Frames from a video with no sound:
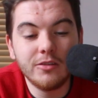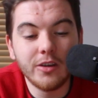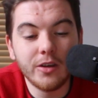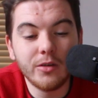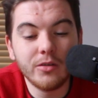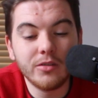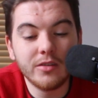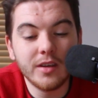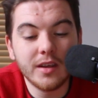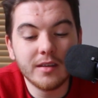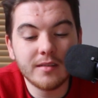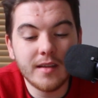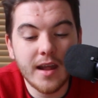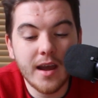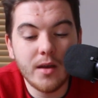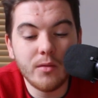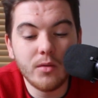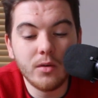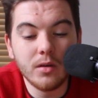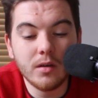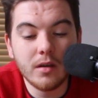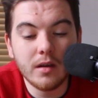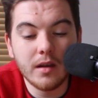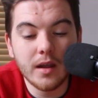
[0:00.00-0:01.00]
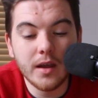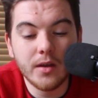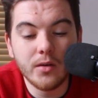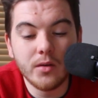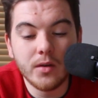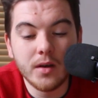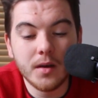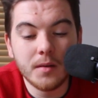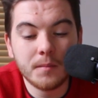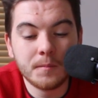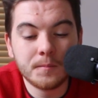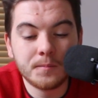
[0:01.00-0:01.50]
Josie is now all
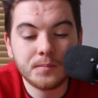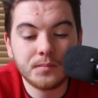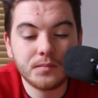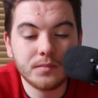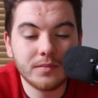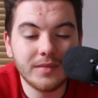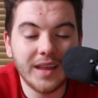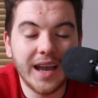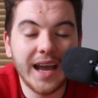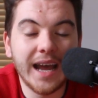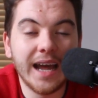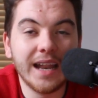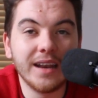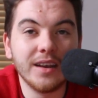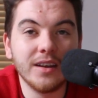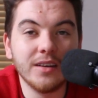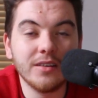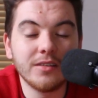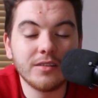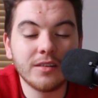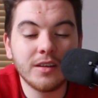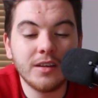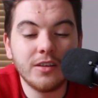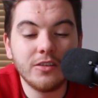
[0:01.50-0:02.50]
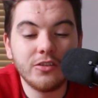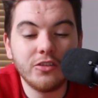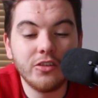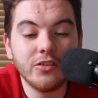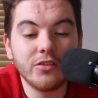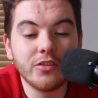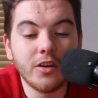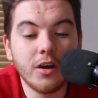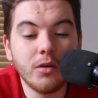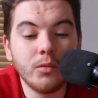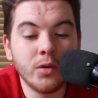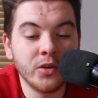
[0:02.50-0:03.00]
alone, and
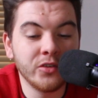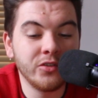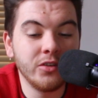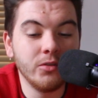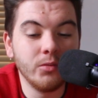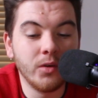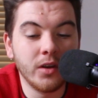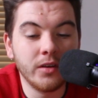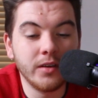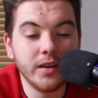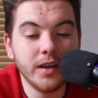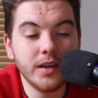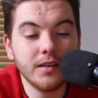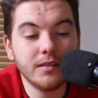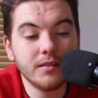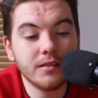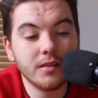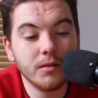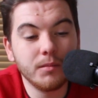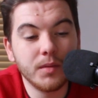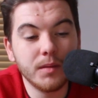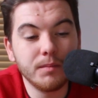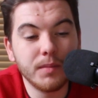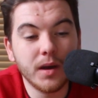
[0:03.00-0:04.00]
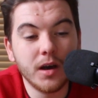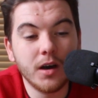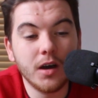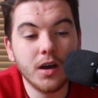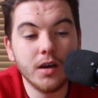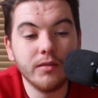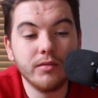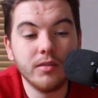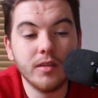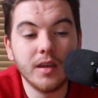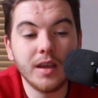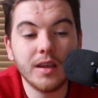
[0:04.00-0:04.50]
she's got what she wanted to be
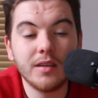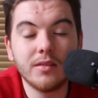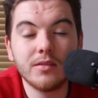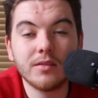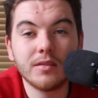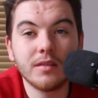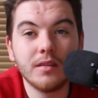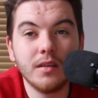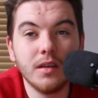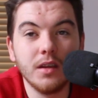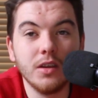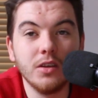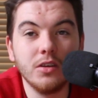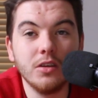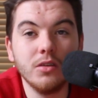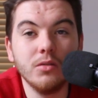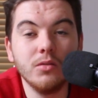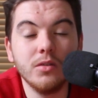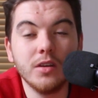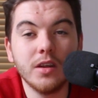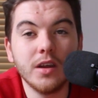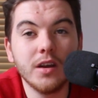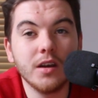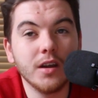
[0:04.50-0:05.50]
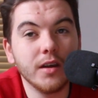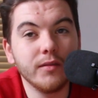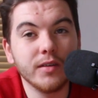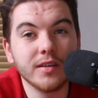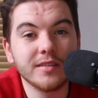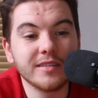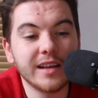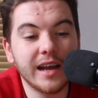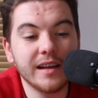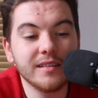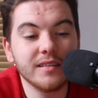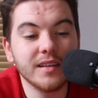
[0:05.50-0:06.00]
part of this union of
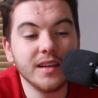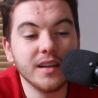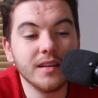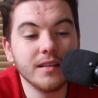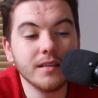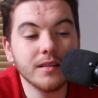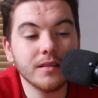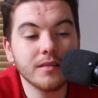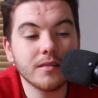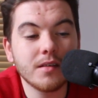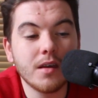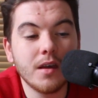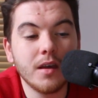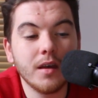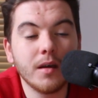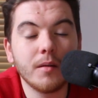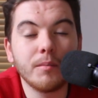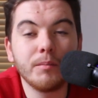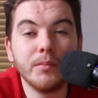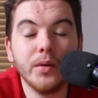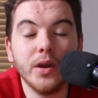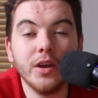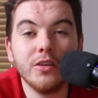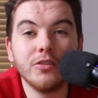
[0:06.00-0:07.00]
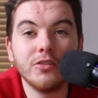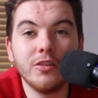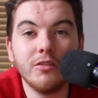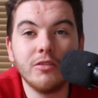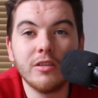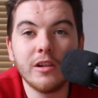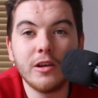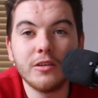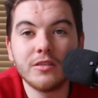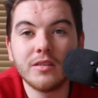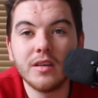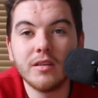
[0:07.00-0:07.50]
assassins, but
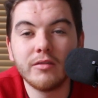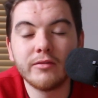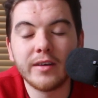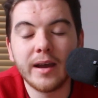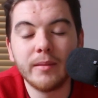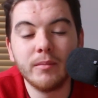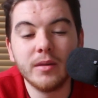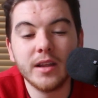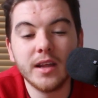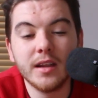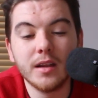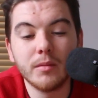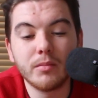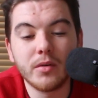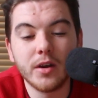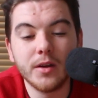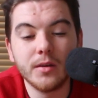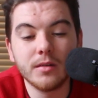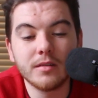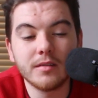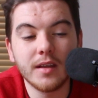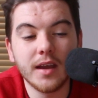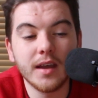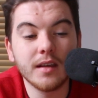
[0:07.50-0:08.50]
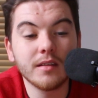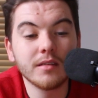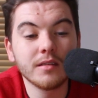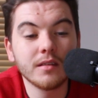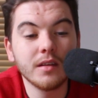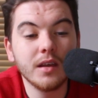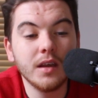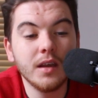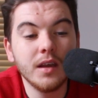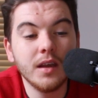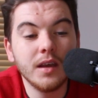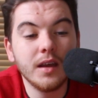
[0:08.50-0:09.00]
she's lost her family in the
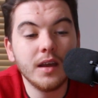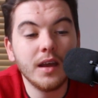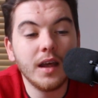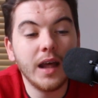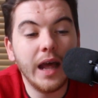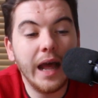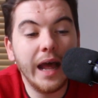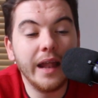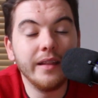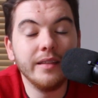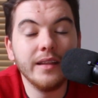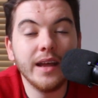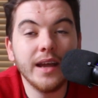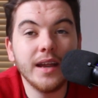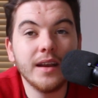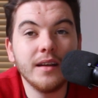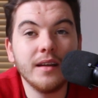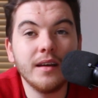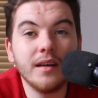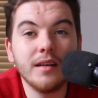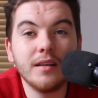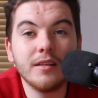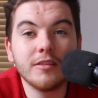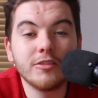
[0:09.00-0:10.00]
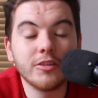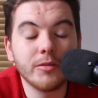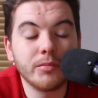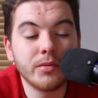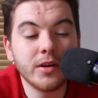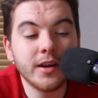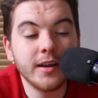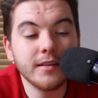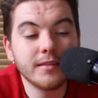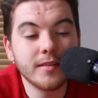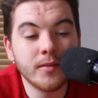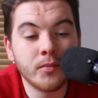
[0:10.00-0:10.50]
process. And then,
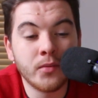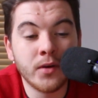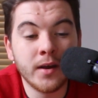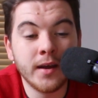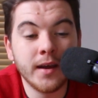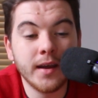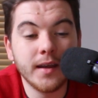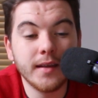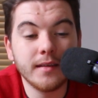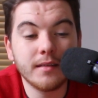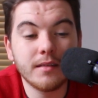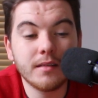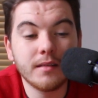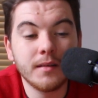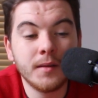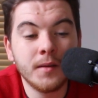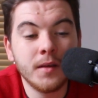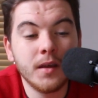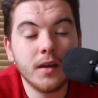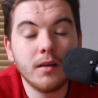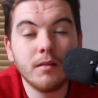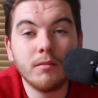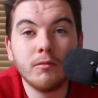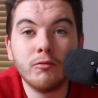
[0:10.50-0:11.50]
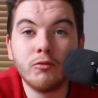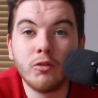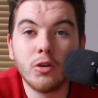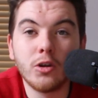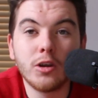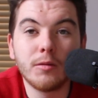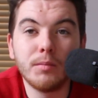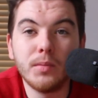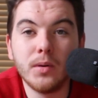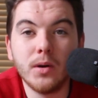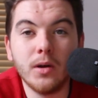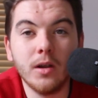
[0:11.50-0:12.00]
surprise, surprise,
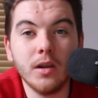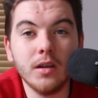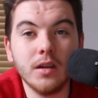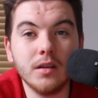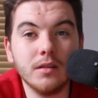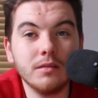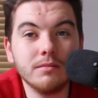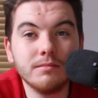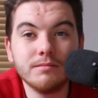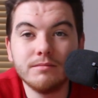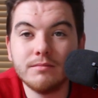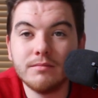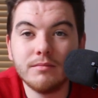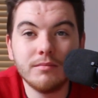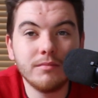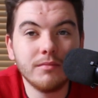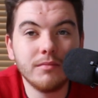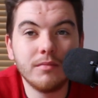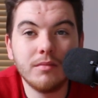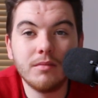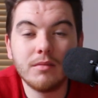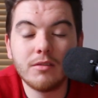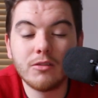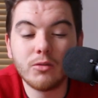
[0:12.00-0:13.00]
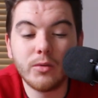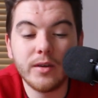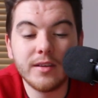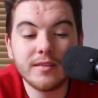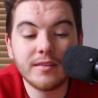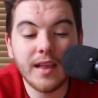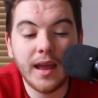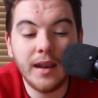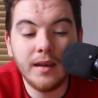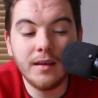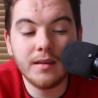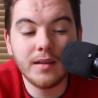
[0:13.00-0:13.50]
rug pull,
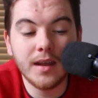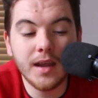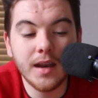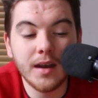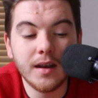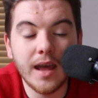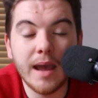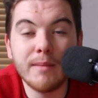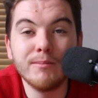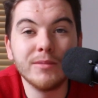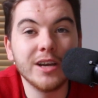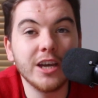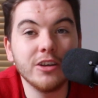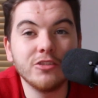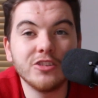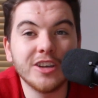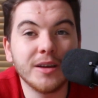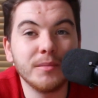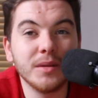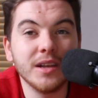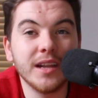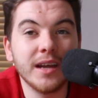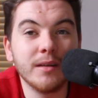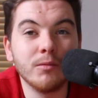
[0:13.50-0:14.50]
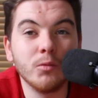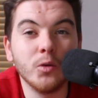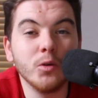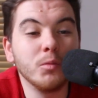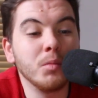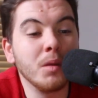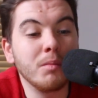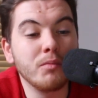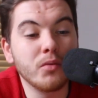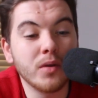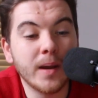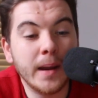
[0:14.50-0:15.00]
twist ending, M. Night Shyamalan
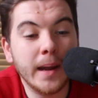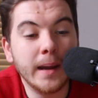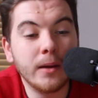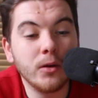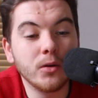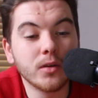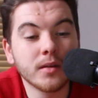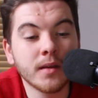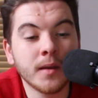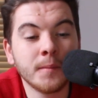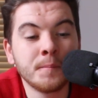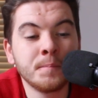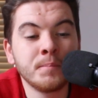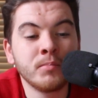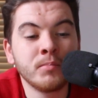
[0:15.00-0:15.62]
would be proud.